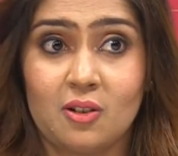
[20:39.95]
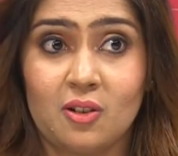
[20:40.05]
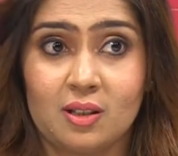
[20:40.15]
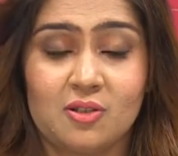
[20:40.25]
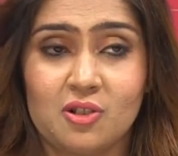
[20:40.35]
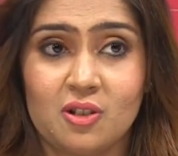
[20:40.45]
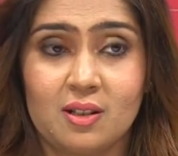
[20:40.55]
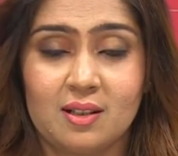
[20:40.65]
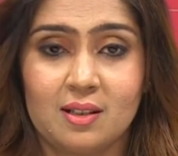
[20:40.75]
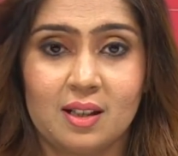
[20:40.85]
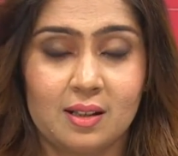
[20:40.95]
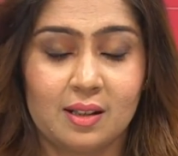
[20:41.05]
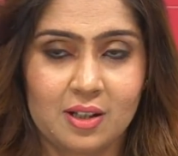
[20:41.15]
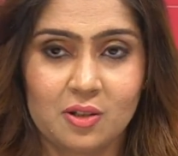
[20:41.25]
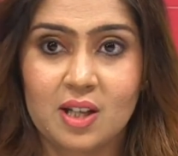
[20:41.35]
on
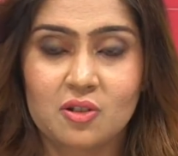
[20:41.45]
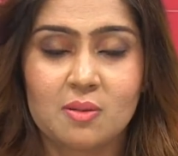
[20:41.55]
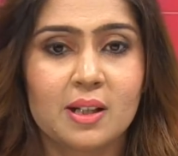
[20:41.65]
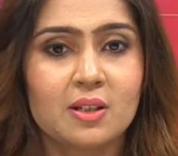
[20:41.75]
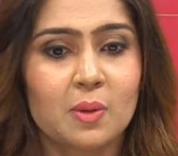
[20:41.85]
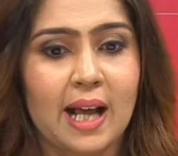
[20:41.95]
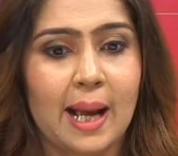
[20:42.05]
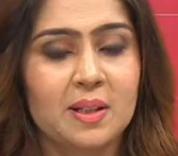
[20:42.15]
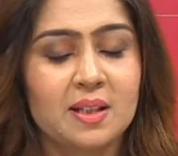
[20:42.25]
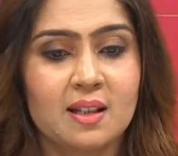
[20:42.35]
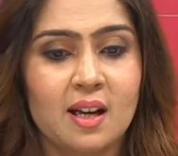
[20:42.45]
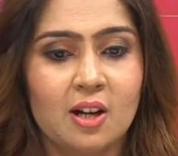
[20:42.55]
education, because what happens is,